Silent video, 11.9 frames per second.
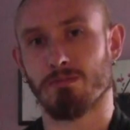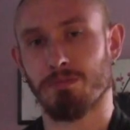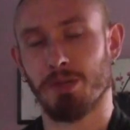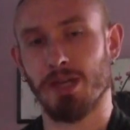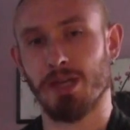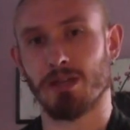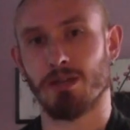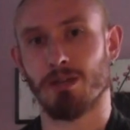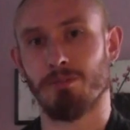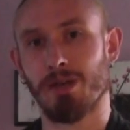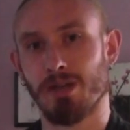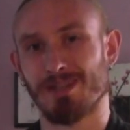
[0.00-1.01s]
play a little
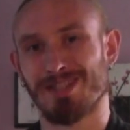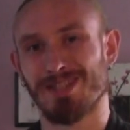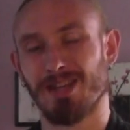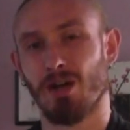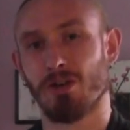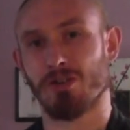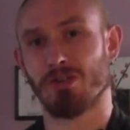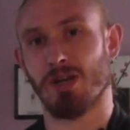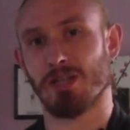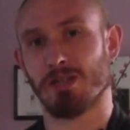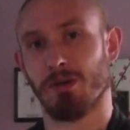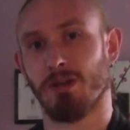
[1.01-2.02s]
bit and sit out a
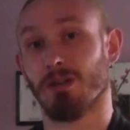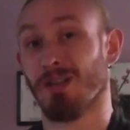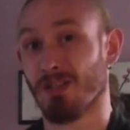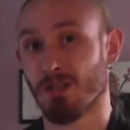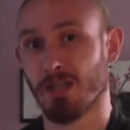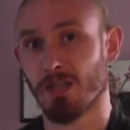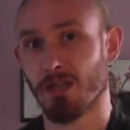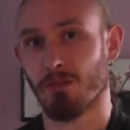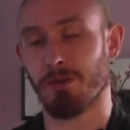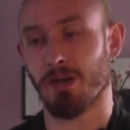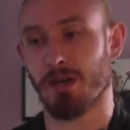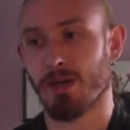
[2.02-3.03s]
dry spell a little
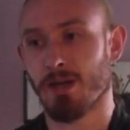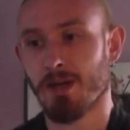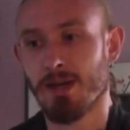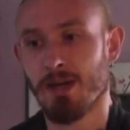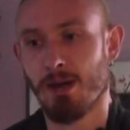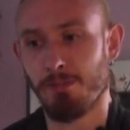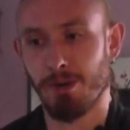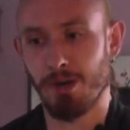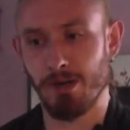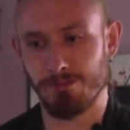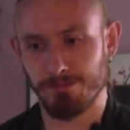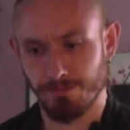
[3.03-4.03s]
bit.
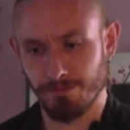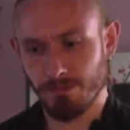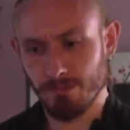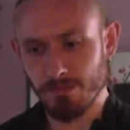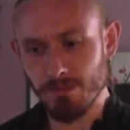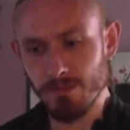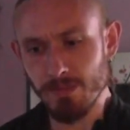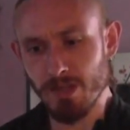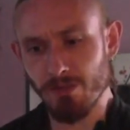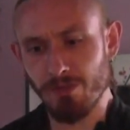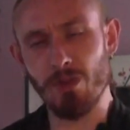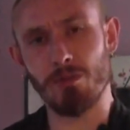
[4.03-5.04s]
But
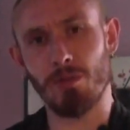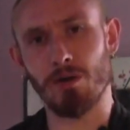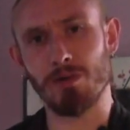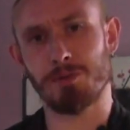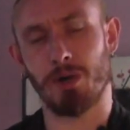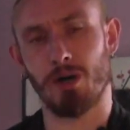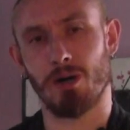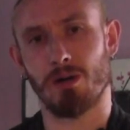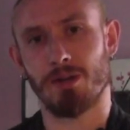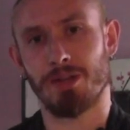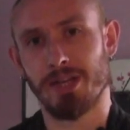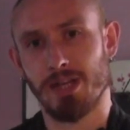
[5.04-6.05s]
for the most part,
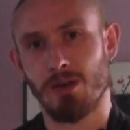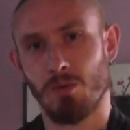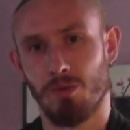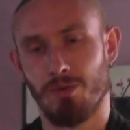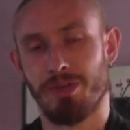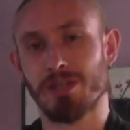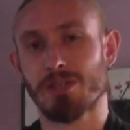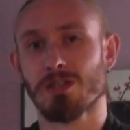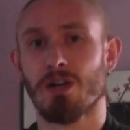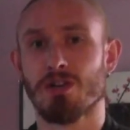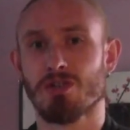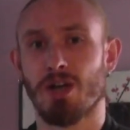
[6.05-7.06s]
when things
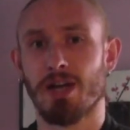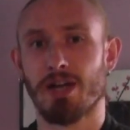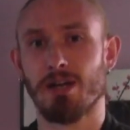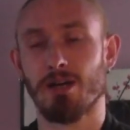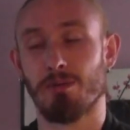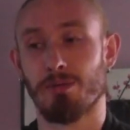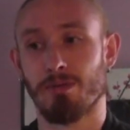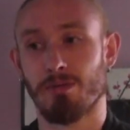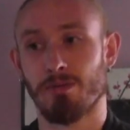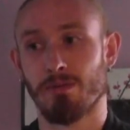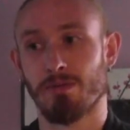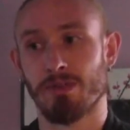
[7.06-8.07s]
start drying up,
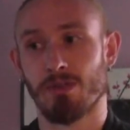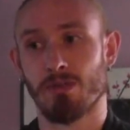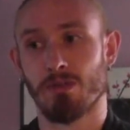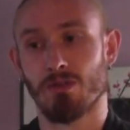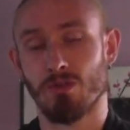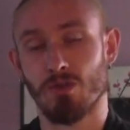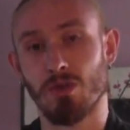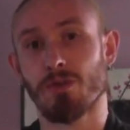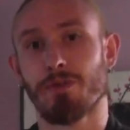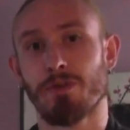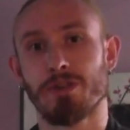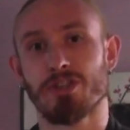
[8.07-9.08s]

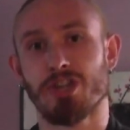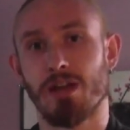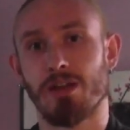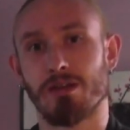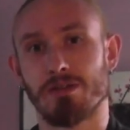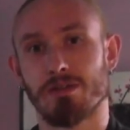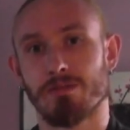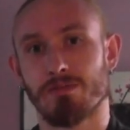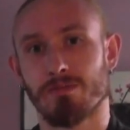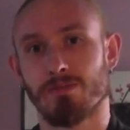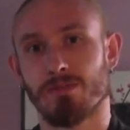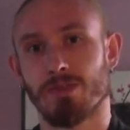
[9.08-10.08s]
look for the change.
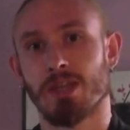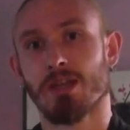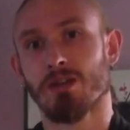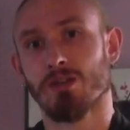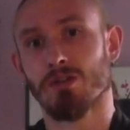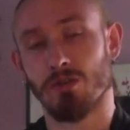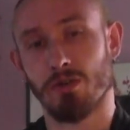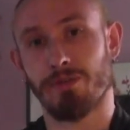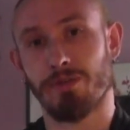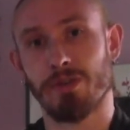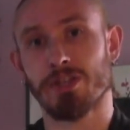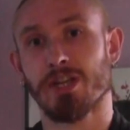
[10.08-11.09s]
Look
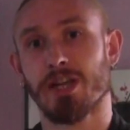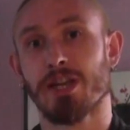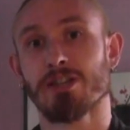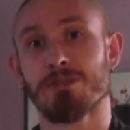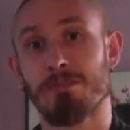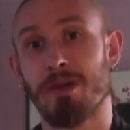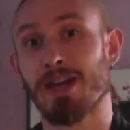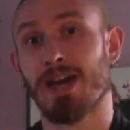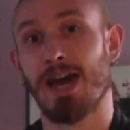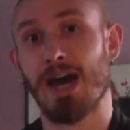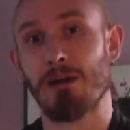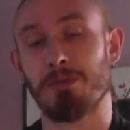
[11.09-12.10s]
for the change and make
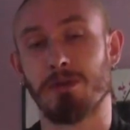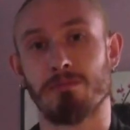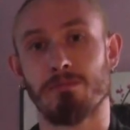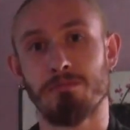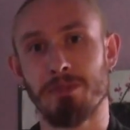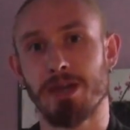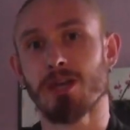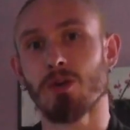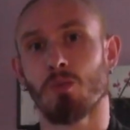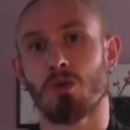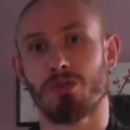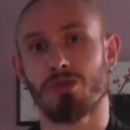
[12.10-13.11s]
it happen. Make
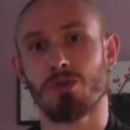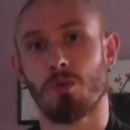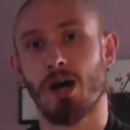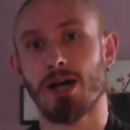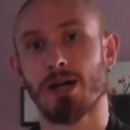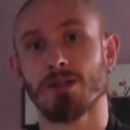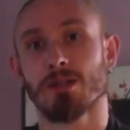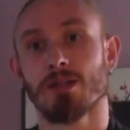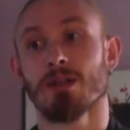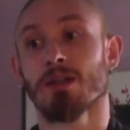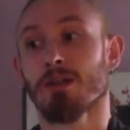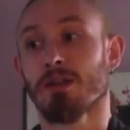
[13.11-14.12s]
it worth your while
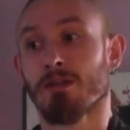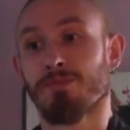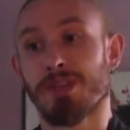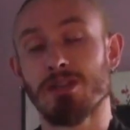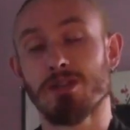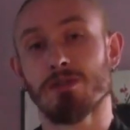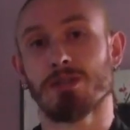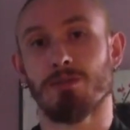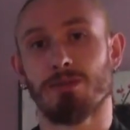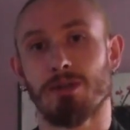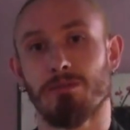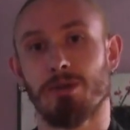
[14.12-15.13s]
and do
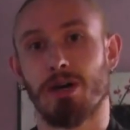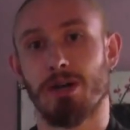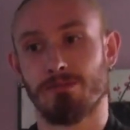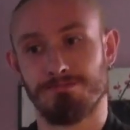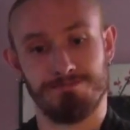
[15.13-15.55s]
something about it.